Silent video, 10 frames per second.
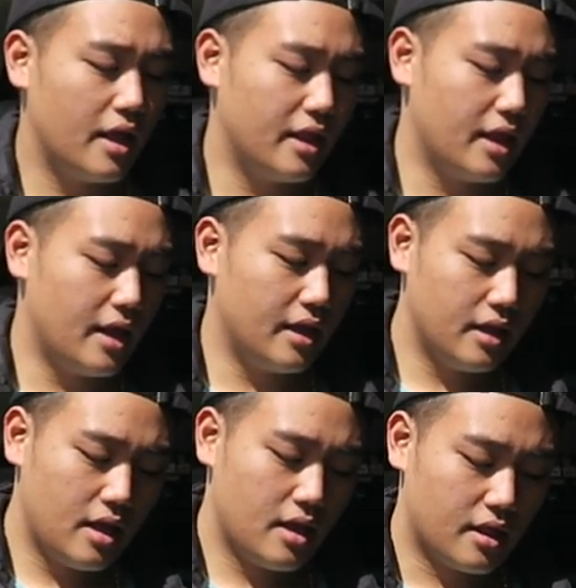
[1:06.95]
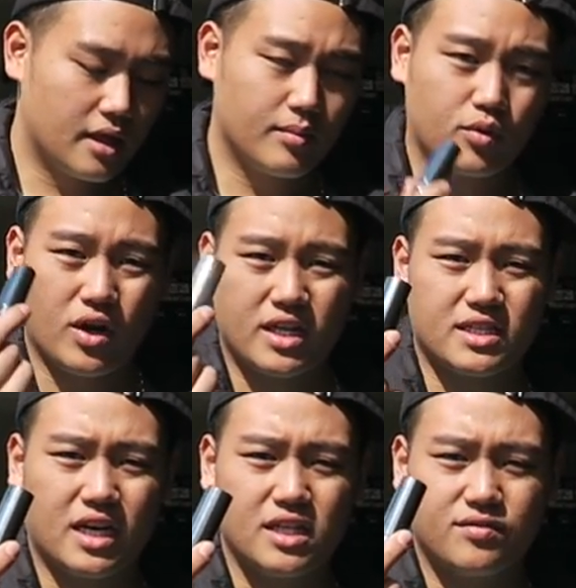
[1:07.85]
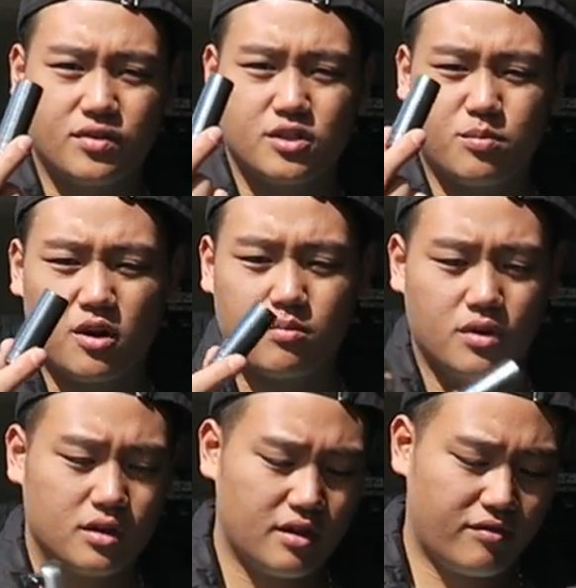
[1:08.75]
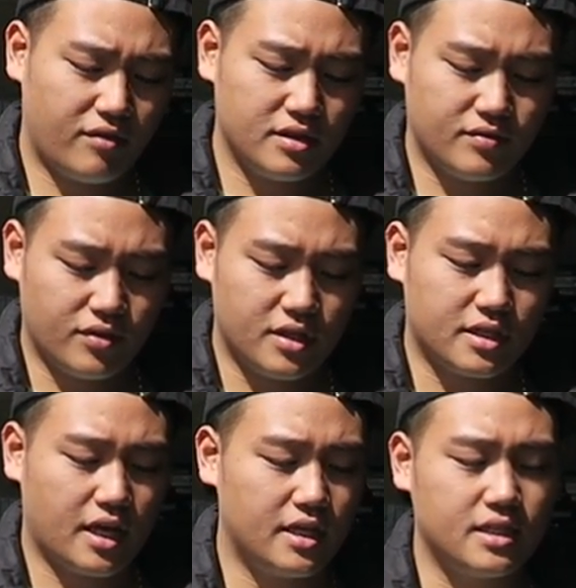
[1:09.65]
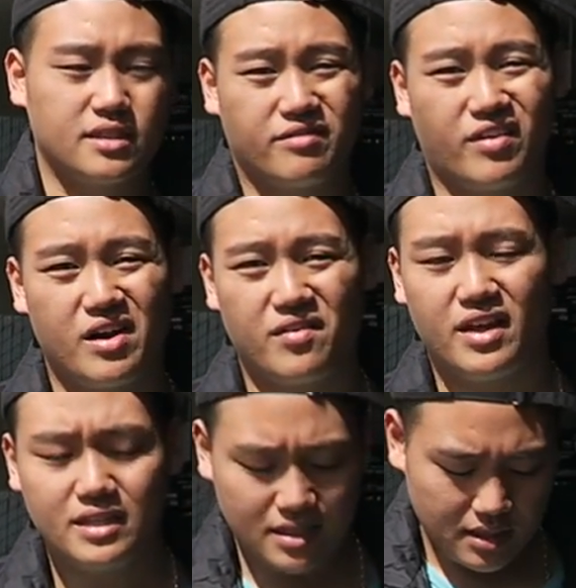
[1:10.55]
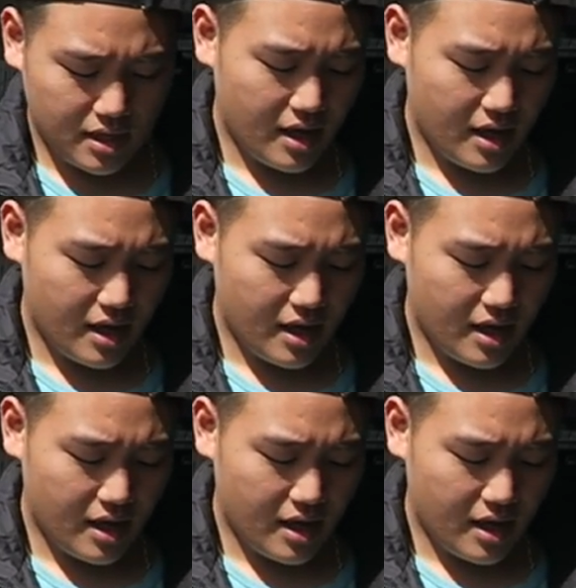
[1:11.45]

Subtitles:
And then the correct size for the spark plug that fits for this case is a 5/8.